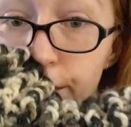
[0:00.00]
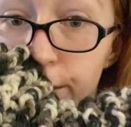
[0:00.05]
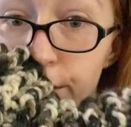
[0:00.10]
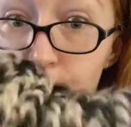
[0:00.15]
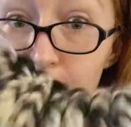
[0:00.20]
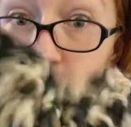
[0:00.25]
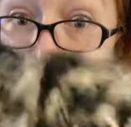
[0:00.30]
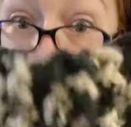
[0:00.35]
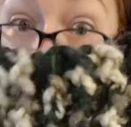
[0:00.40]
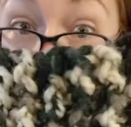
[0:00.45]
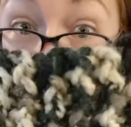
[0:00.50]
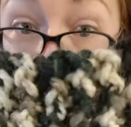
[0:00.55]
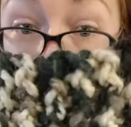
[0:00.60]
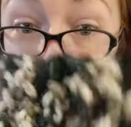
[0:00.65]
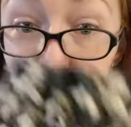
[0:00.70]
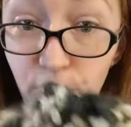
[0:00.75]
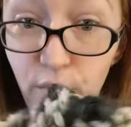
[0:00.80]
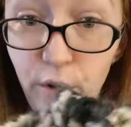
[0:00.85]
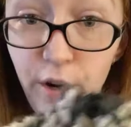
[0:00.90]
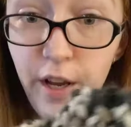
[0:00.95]
So that's what I
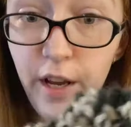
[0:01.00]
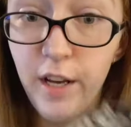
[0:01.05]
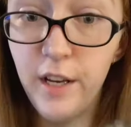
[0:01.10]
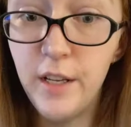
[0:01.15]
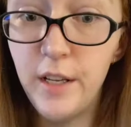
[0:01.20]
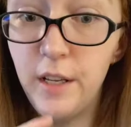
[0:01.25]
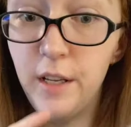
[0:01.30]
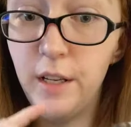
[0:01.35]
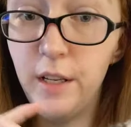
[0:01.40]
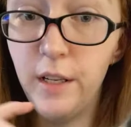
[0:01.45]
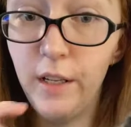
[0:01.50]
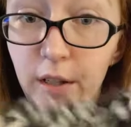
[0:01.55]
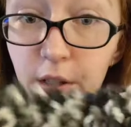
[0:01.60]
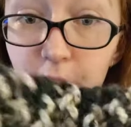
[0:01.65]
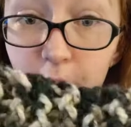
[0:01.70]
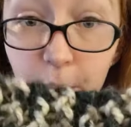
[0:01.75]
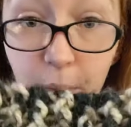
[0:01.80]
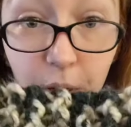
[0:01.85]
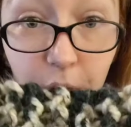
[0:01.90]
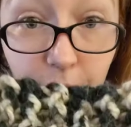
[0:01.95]
got for you.
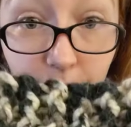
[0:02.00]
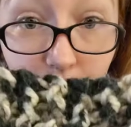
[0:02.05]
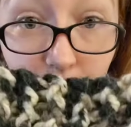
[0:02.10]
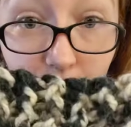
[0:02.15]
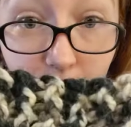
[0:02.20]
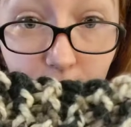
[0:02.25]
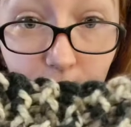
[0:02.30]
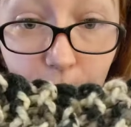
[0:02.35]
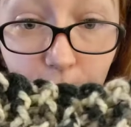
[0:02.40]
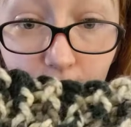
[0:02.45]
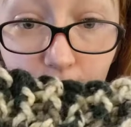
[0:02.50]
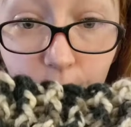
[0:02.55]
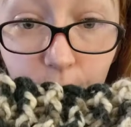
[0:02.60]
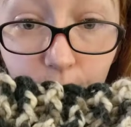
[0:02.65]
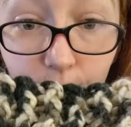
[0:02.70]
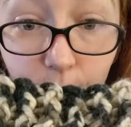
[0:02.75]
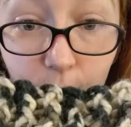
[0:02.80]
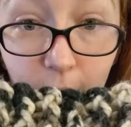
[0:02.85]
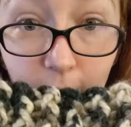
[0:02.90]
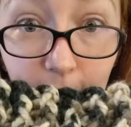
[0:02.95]
Let me know
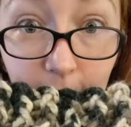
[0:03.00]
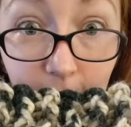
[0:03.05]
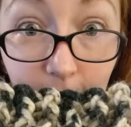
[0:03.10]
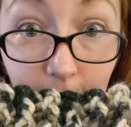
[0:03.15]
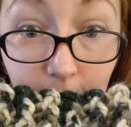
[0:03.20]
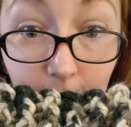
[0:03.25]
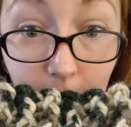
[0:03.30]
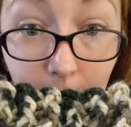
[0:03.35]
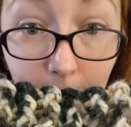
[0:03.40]
what you think.